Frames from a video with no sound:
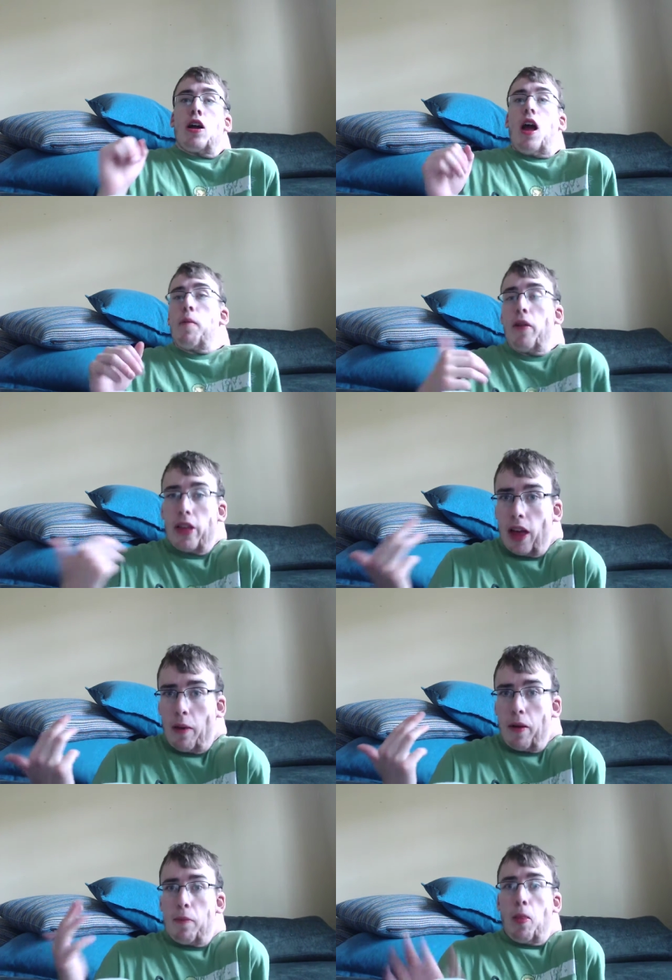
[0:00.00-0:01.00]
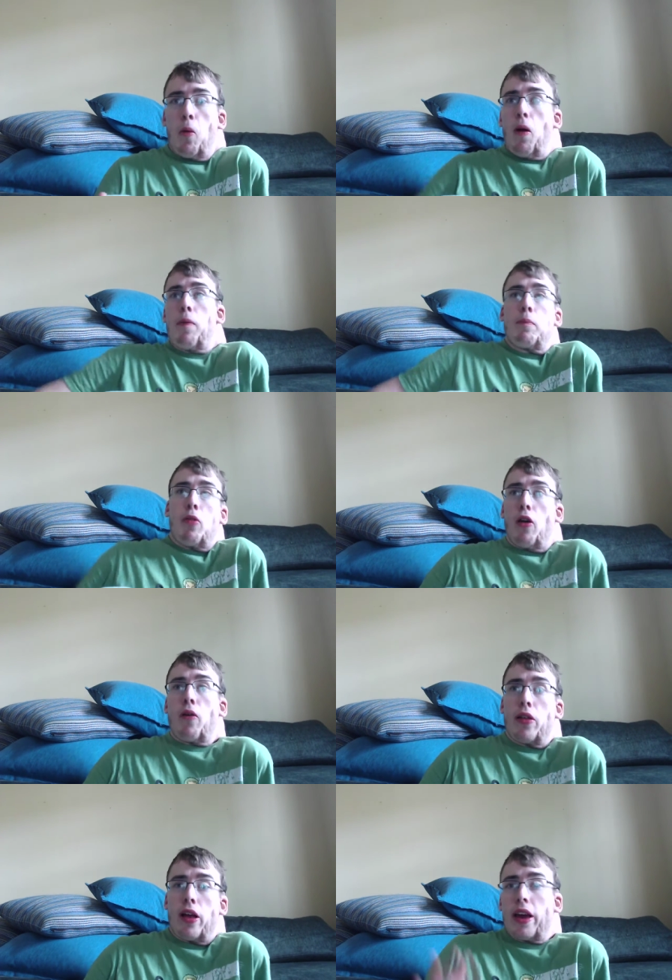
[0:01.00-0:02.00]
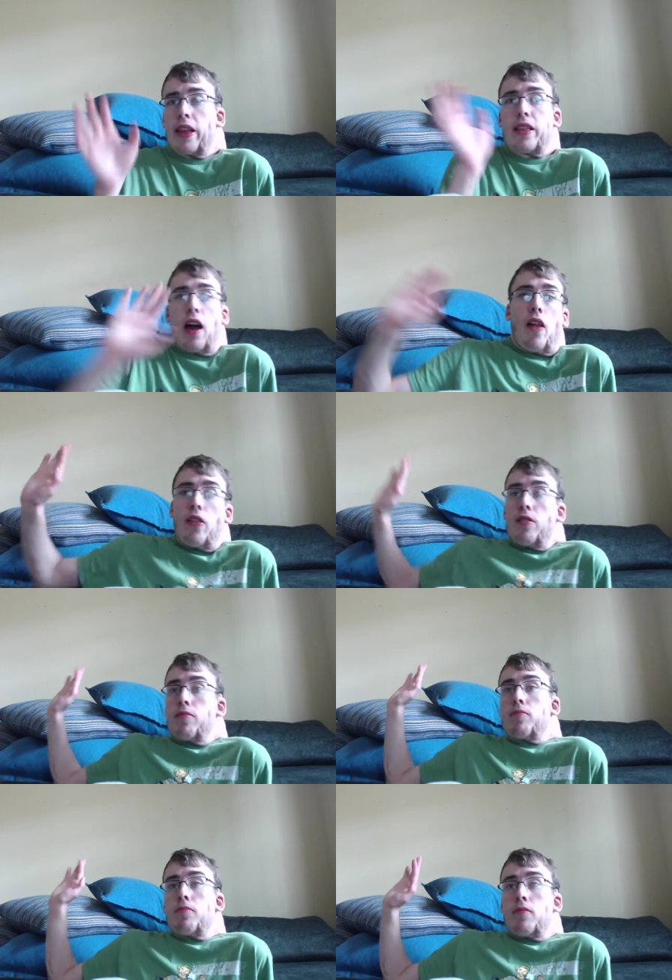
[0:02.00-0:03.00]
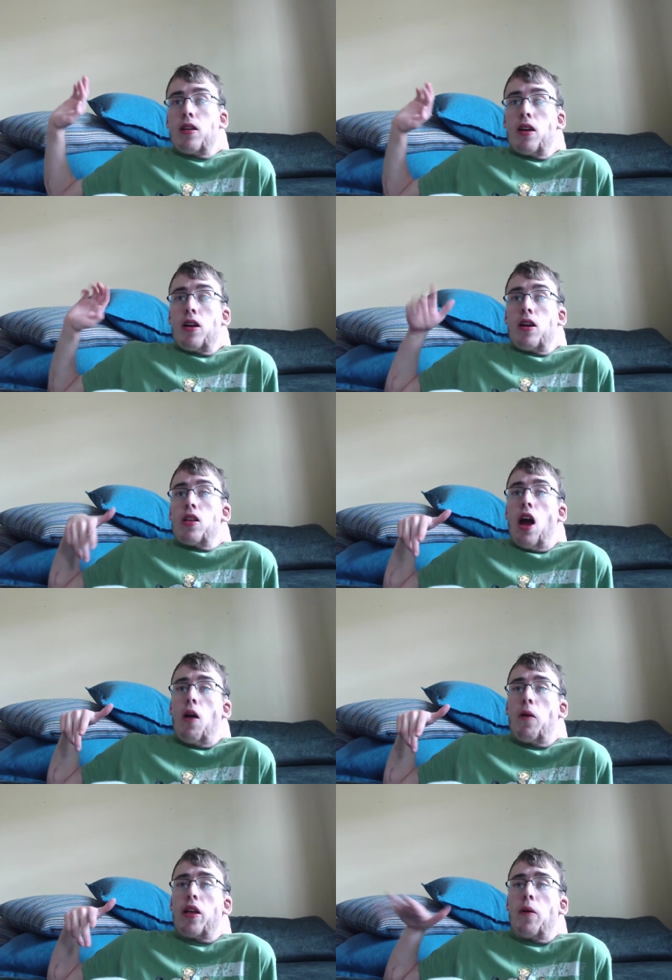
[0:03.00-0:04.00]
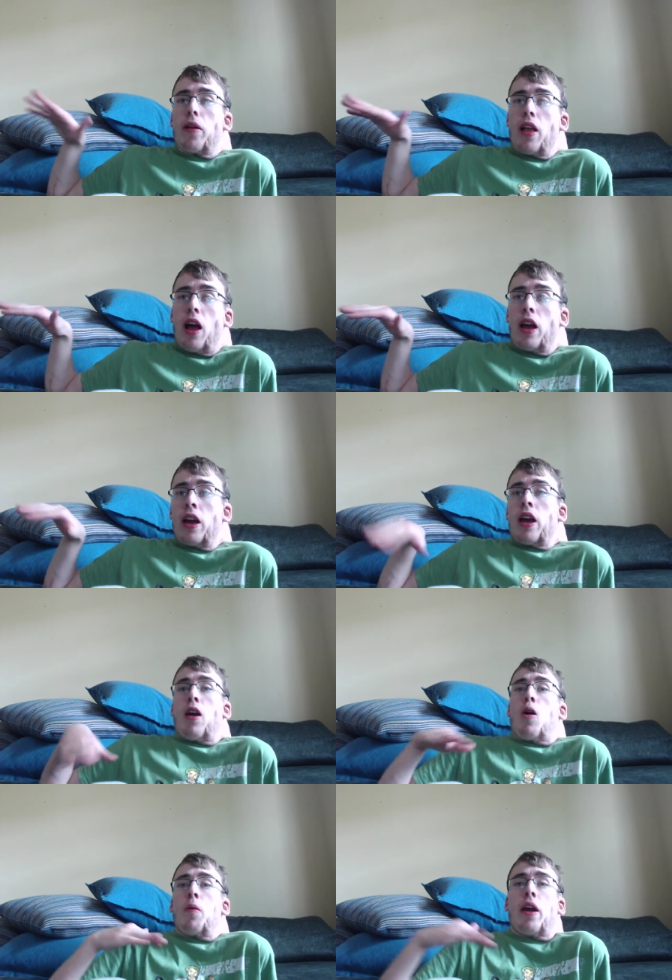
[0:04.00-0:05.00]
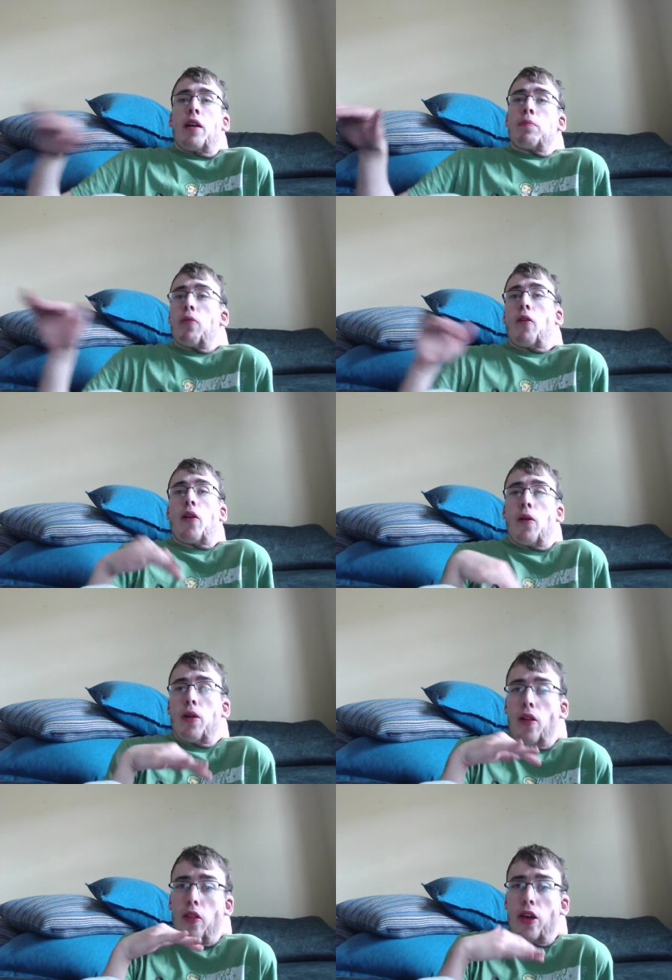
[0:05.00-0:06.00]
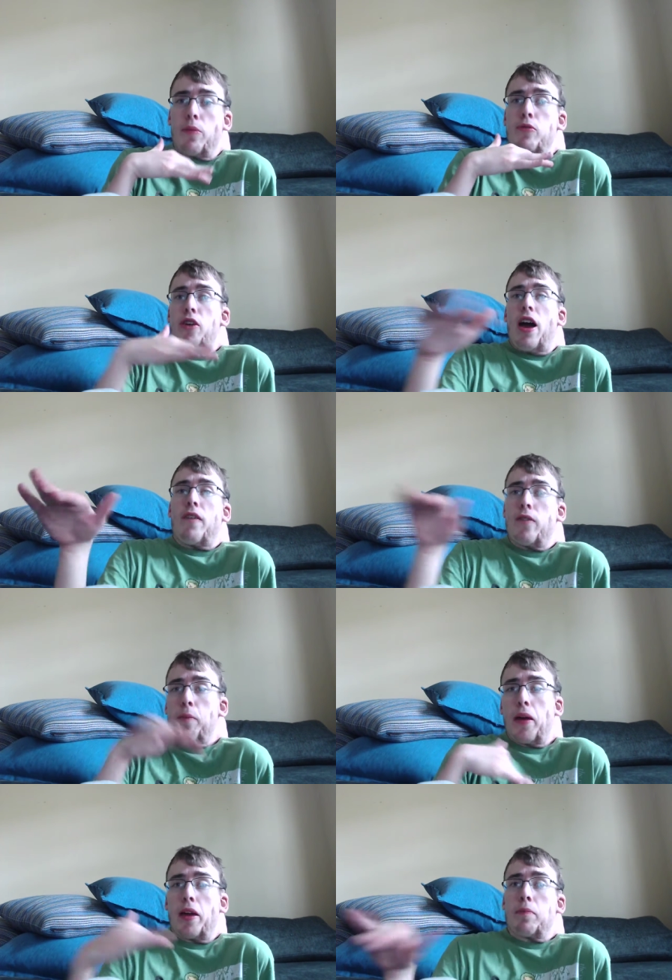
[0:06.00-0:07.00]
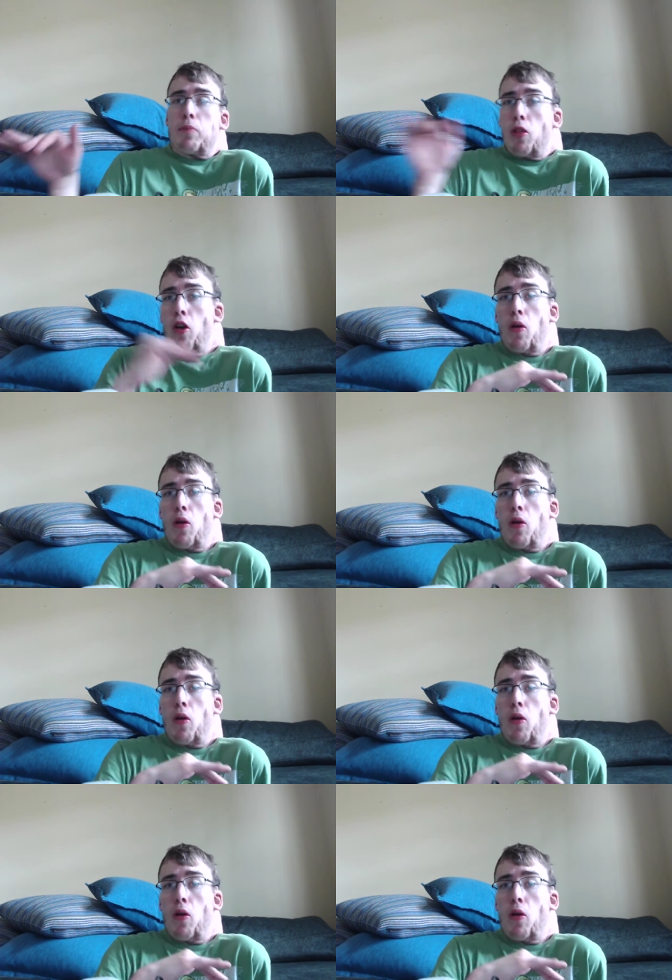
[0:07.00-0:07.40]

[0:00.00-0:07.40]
I mentioned giving up on the West Blue. He's like, he's done. No, I know he's not. Over East Blue. He's going to leave Zeff and the East Blue